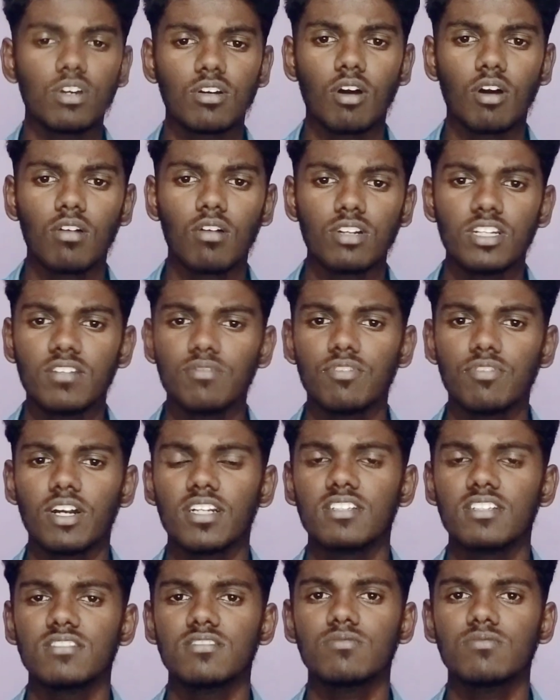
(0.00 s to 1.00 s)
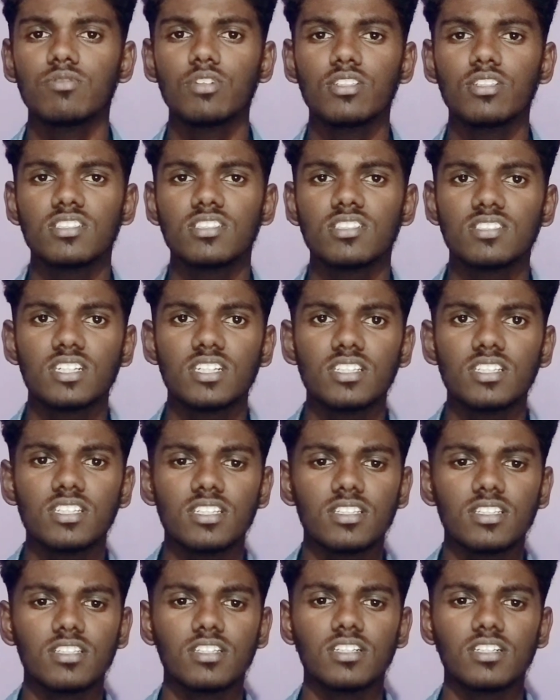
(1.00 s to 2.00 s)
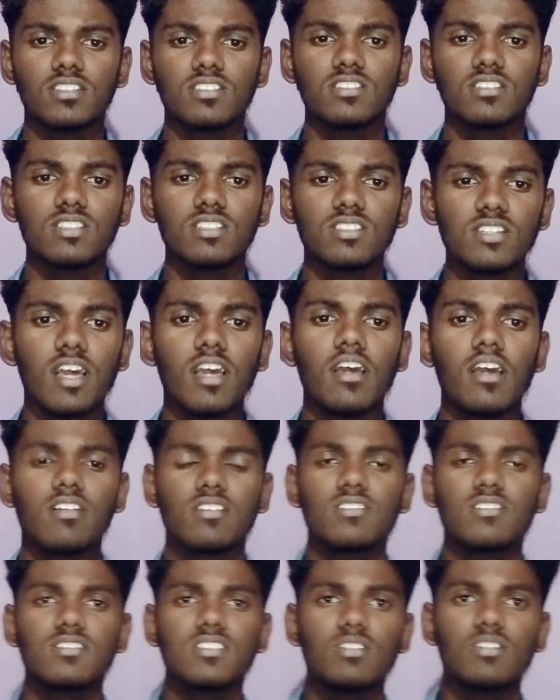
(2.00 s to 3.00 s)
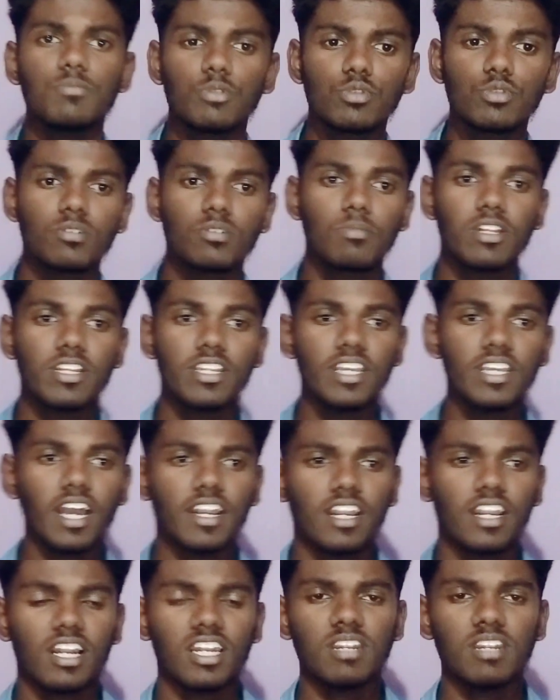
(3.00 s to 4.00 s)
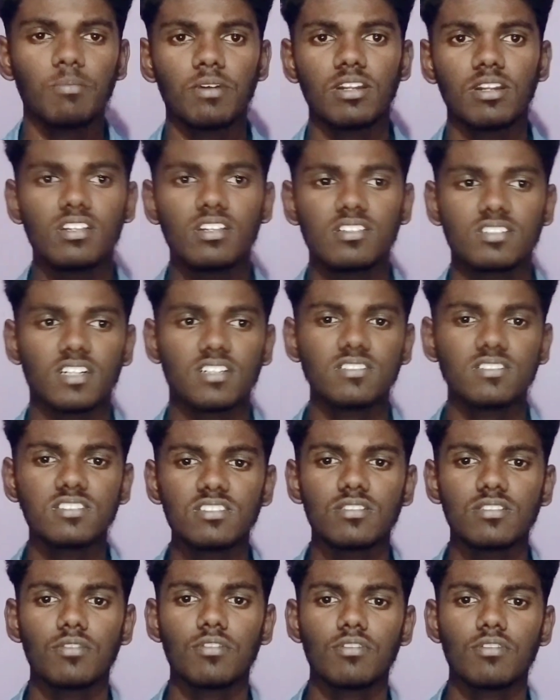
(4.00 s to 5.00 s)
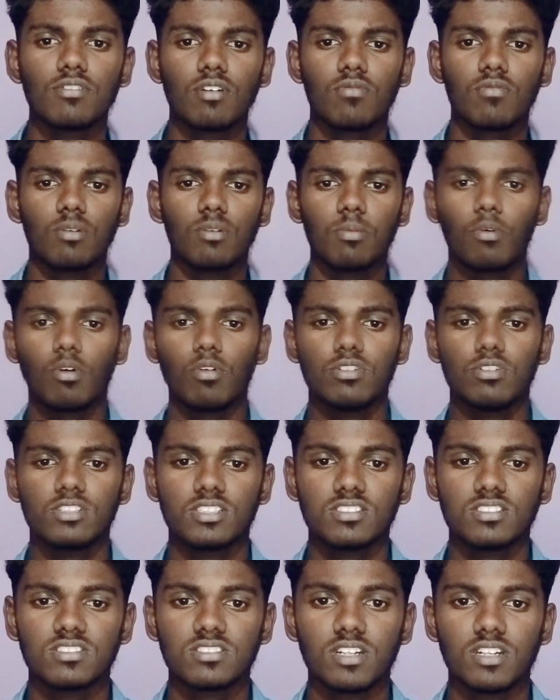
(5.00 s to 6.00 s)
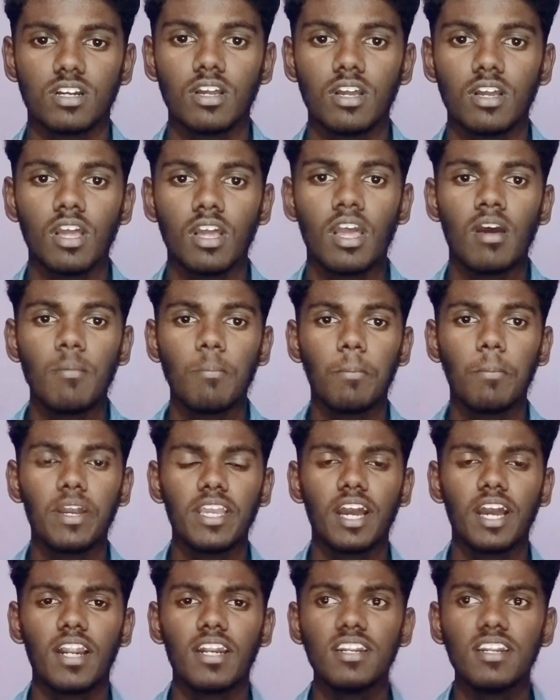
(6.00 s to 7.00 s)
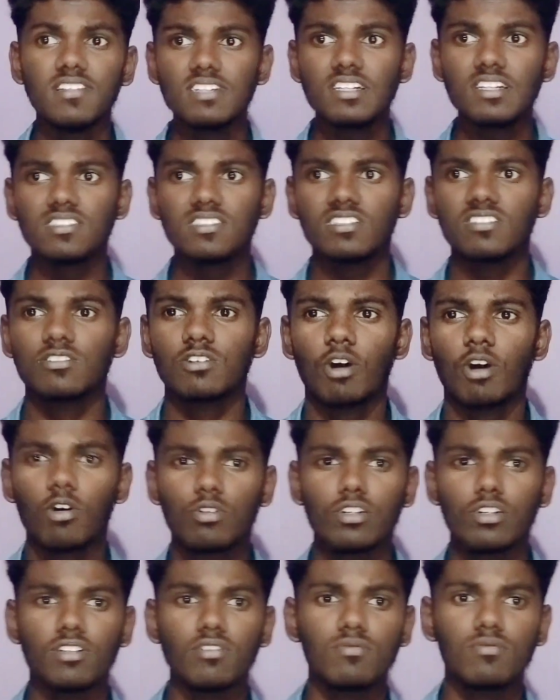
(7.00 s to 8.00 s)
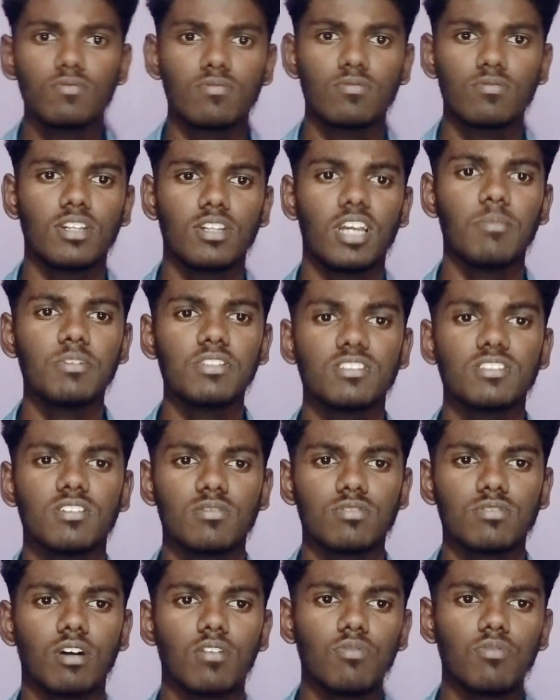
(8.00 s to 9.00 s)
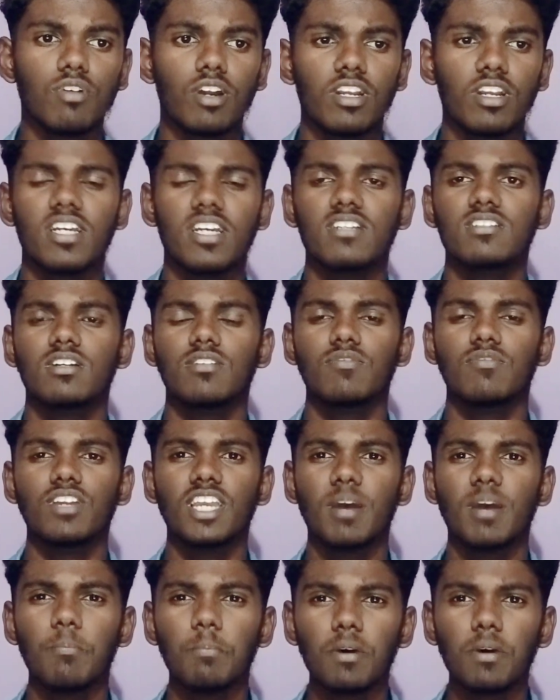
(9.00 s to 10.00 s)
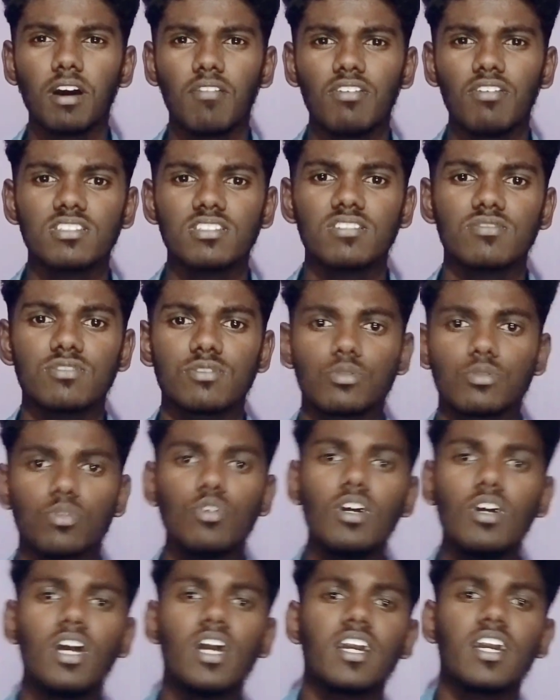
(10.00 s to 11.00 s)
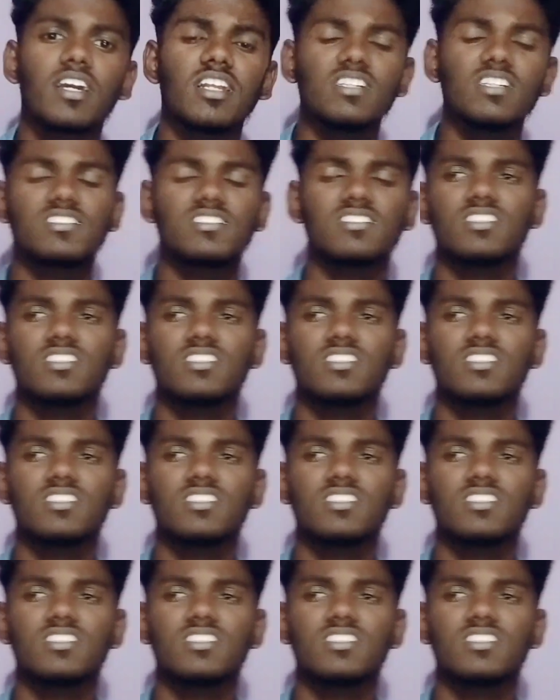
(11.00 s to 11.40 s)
cognitive factor influence design, decision, system usability, and ultimately the success of the software projects. By understanding this cognitive dimension of software architecture, we empower ourselves to create